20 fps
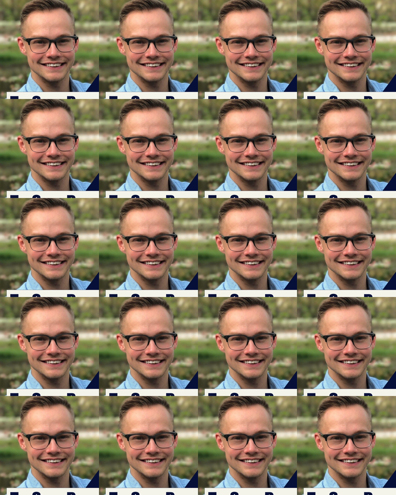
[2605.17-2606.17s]

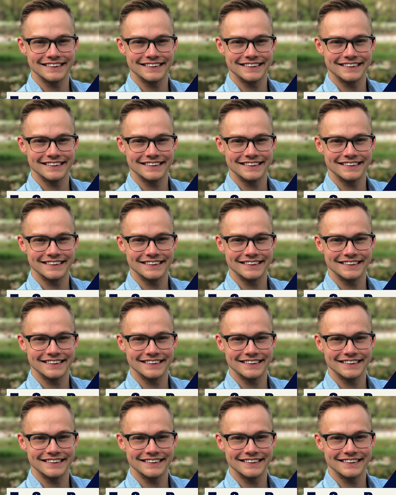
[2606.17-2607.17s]

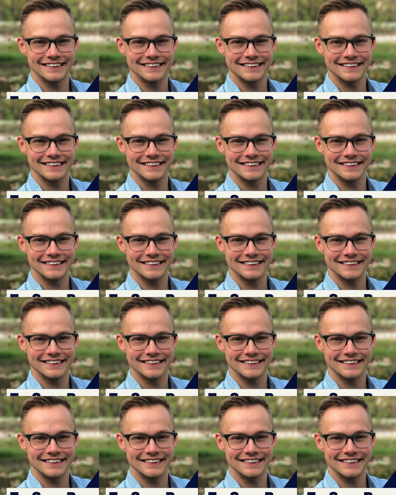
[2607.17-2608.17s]

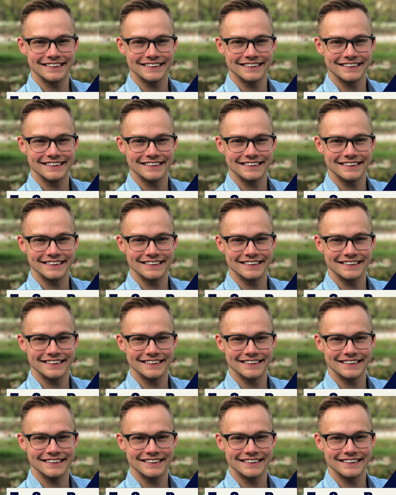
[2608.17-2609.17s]

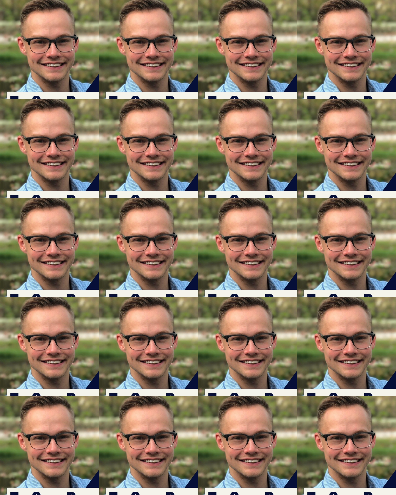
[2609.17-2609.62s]
The face doesn't move, so there is nothing to read.